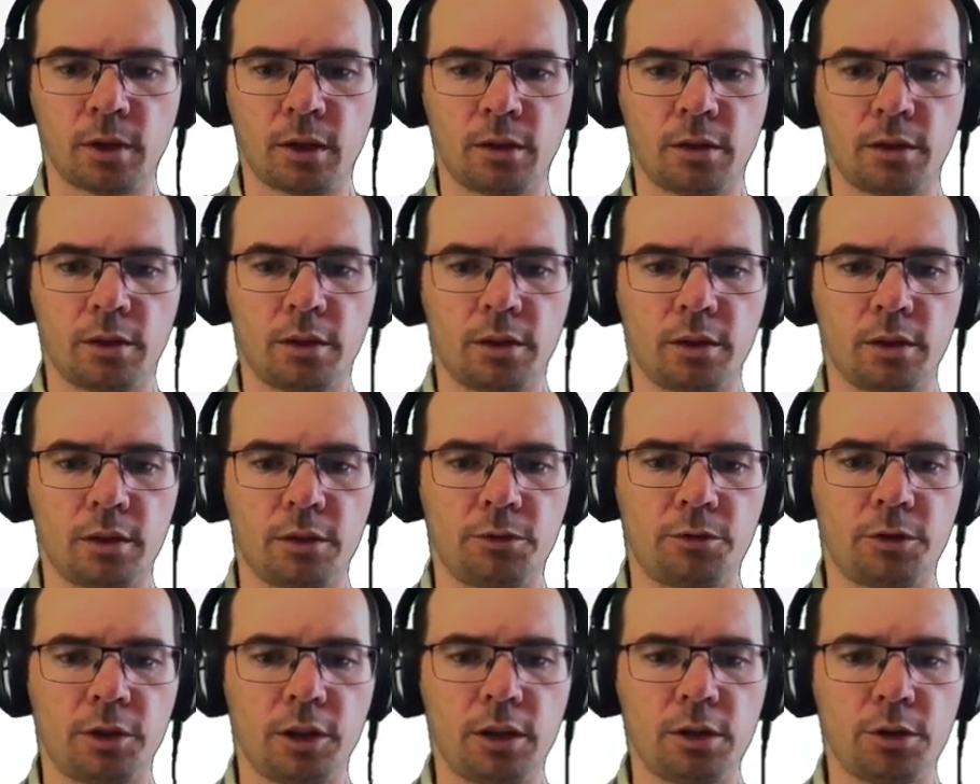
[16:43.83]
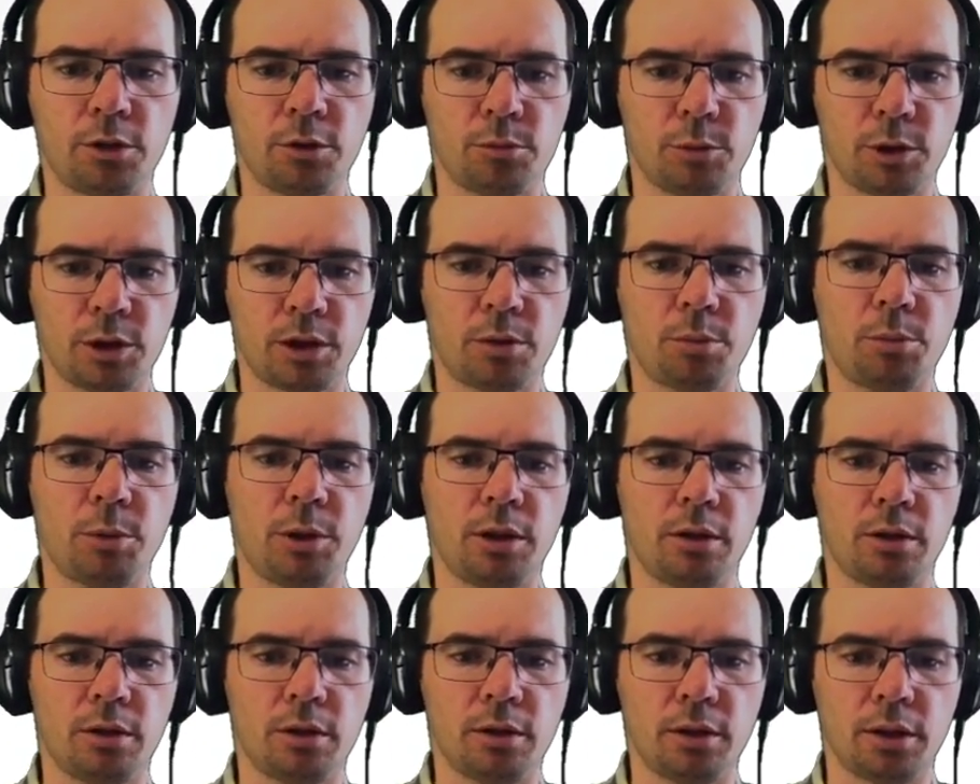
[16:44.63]
And the value must be
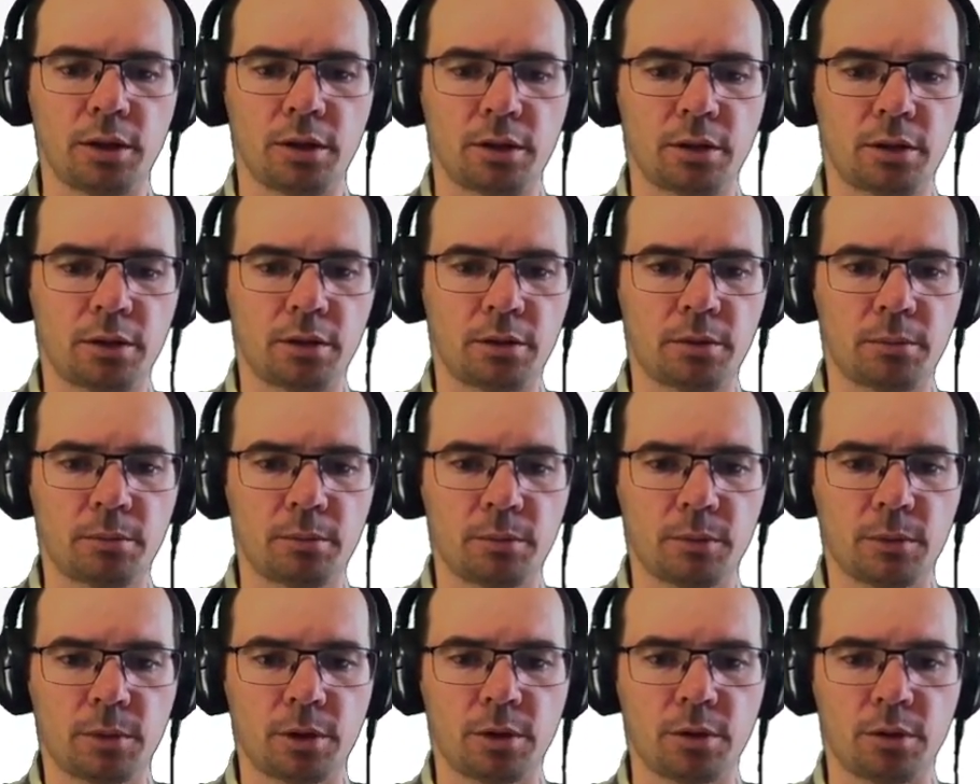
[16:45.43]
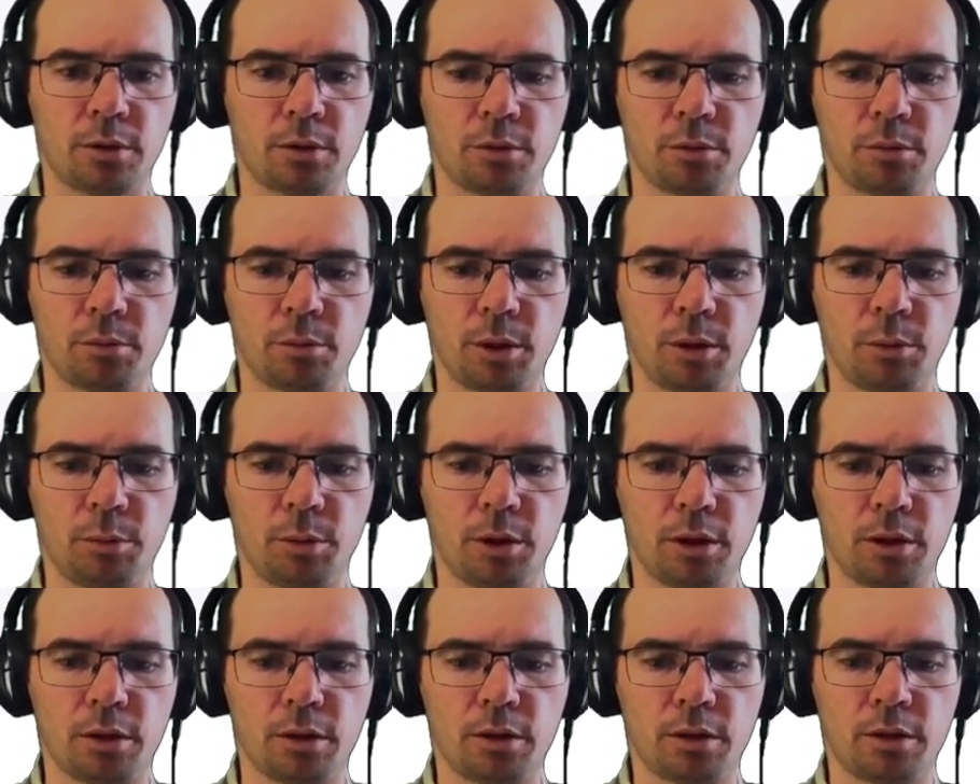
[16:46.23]
in the list. So
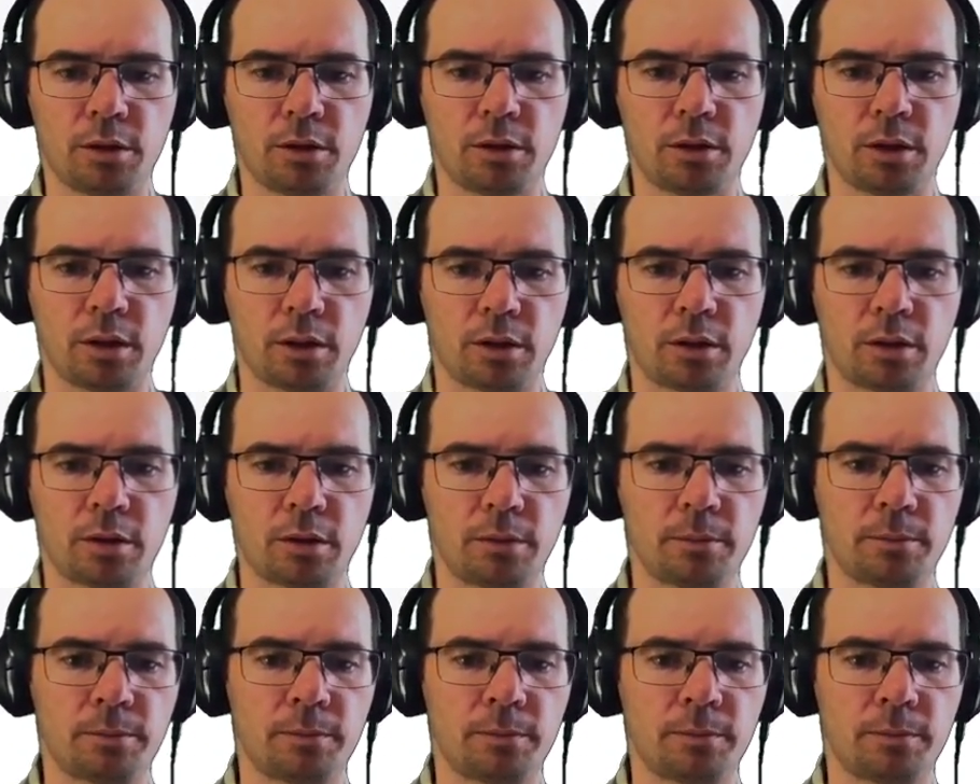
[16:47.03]
maybe it's 6.